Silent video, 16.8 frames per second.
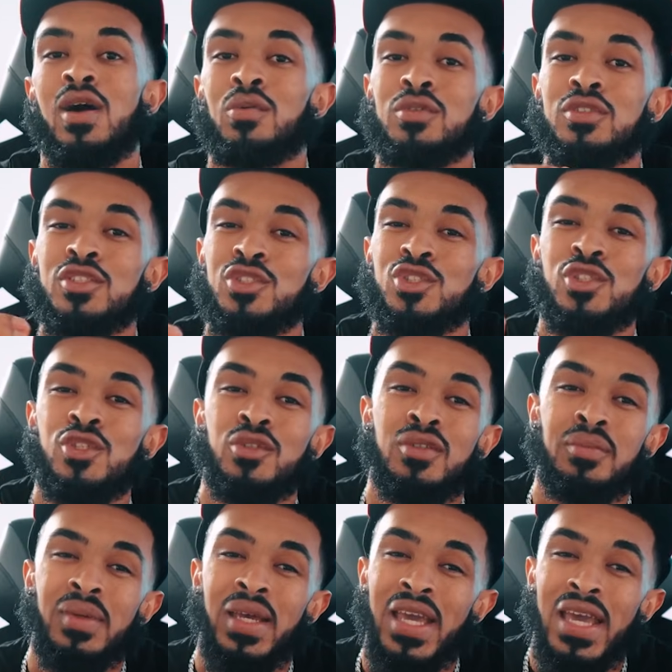I want to show
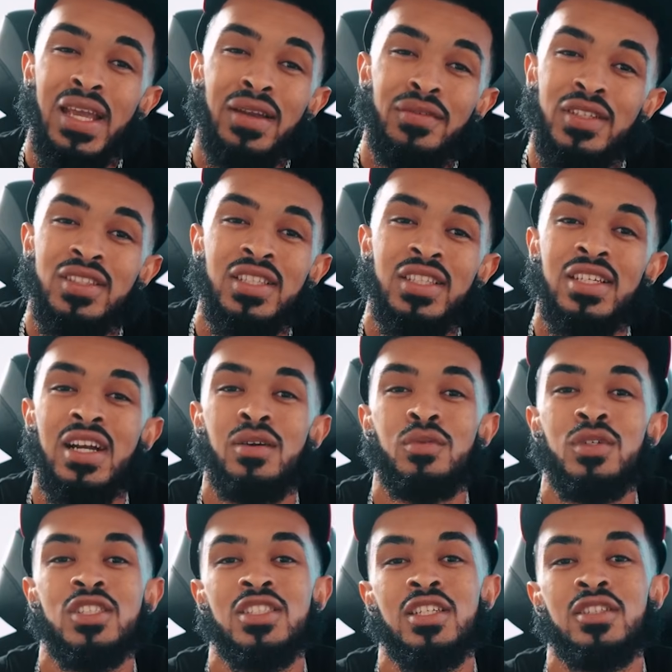them everything I
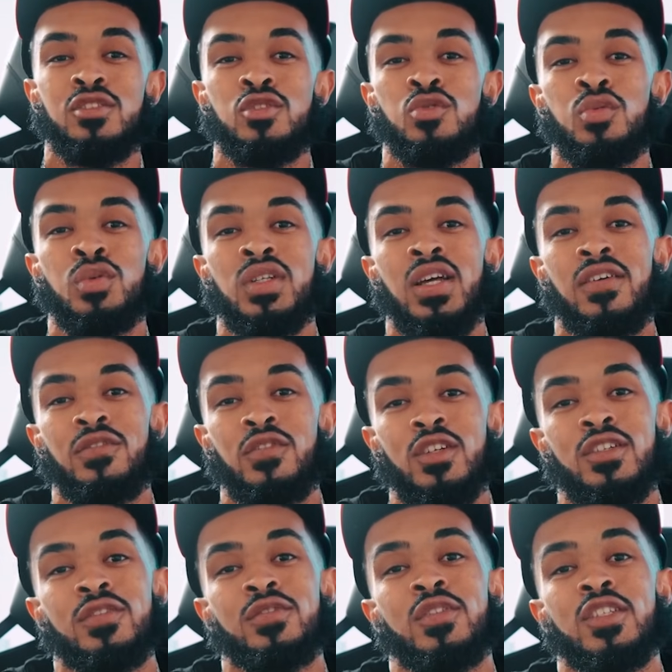wish I knew when I
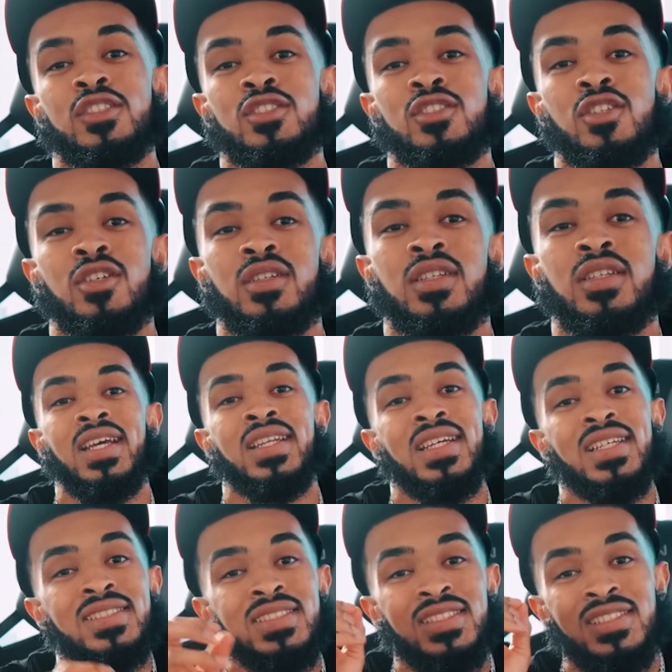first started. And
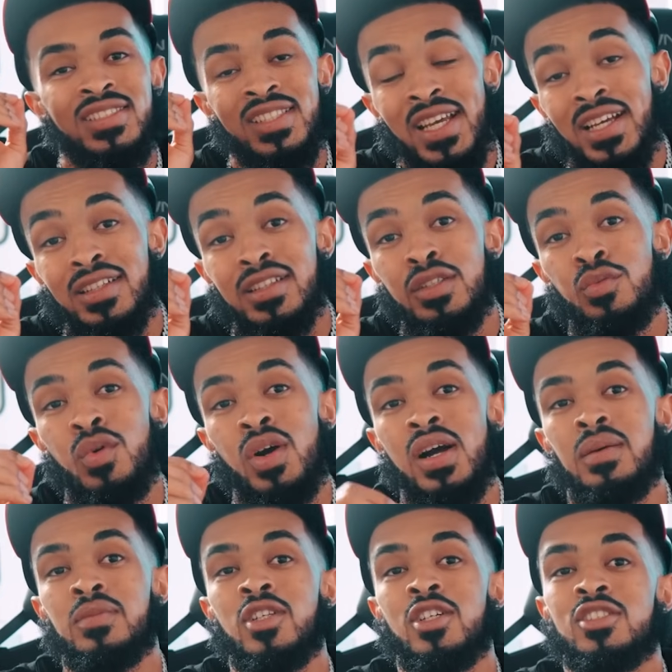that's exactly why I'm